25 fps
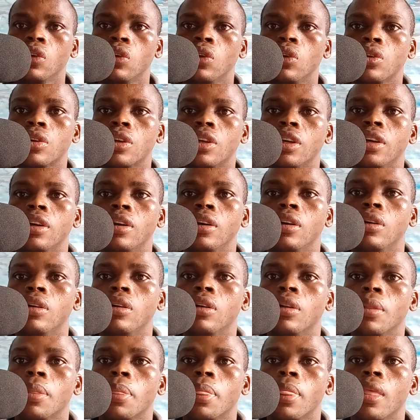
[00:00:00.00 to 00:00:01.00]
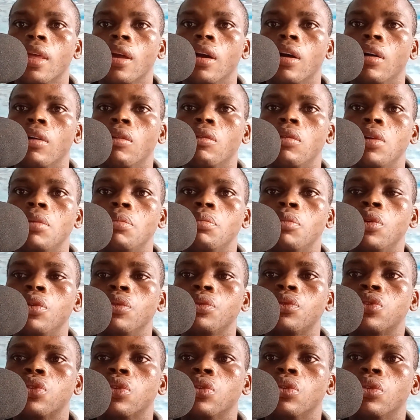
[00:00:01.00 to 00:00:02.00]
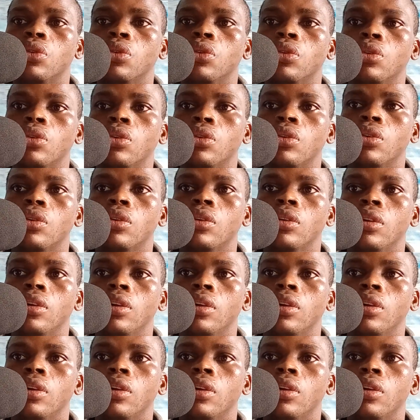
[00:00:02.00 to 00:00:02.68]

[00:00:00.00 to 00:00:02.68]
Okay, we move to